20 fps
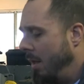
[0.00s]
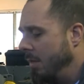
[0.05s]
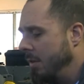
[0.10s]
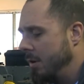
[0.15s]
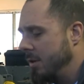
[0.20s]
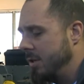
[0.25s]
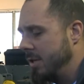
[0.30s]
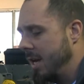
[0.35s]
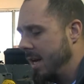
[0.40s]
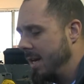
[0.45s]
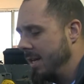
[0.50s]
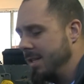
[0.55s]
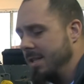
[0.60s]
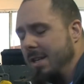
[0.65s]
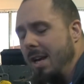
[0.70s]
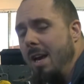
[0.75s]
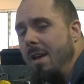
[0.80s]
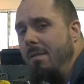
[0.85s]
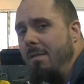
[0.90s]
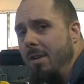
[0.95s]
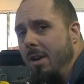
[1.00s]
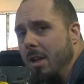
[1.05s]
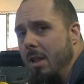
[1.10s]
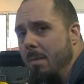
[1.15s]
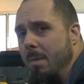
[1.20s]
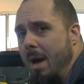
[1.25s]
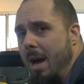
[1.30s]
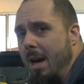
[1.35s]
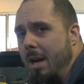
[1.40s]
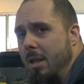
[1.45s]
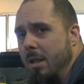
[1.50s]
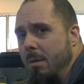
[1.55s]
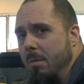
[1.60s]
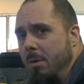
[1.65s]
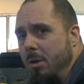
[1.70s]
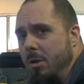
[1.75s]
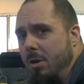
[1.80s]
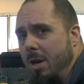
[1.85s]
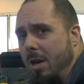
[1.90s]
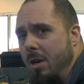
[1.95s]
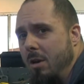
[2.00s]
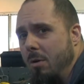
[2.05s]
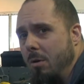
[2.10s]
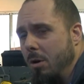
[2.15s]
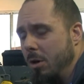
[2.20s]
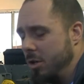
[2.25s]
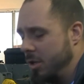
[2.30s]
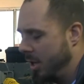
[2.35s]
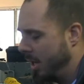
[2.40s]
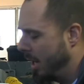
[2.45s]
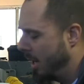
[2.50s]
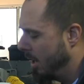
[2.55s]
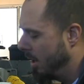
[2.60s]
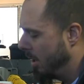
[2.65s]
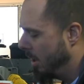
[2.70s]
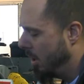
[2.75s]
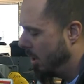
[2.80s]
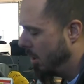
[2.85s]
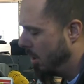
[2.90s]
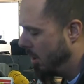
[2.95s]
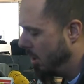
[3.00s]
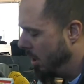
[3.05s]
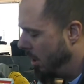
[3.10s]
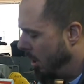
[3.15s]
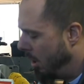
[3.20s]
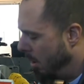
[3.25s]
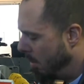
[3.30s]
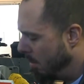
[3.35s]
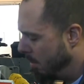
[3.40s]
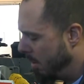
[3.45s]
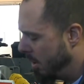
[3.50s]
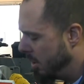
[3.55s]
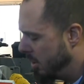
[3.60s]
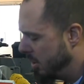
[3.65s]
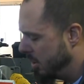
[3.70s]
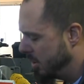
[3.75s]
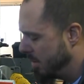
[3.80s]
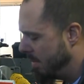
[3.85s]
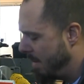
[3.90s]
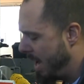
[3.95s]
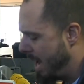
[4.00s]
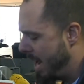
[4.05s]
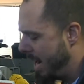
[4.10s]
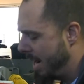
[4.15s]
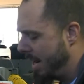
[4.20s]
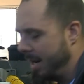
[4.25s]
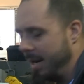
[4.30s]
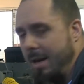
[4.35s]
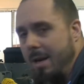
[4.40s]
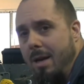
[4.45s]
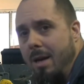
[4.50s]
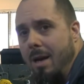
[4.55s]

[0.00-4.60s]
There's a safety on the back of the butane torch. I got a little Bernzomatic.